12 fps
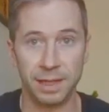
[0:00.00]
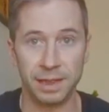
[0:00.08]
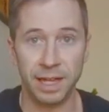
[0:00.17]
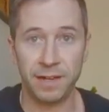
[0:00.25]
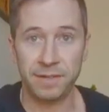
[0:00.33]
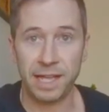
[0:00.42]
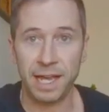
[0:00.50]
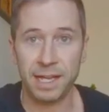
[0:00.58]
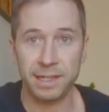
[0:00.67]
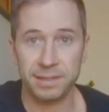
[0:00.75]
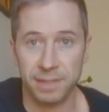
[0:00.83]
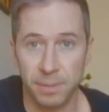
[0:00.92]
The left
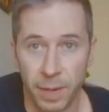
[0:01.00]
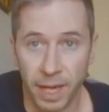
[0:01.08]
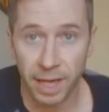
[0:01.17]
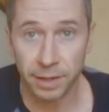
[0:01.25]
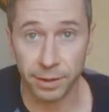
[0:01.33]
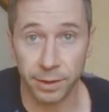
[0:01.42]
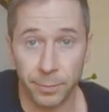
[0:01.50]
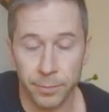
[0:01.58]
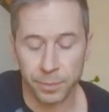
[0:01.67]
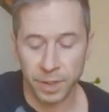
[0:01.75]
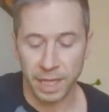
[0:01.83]
AIC pattern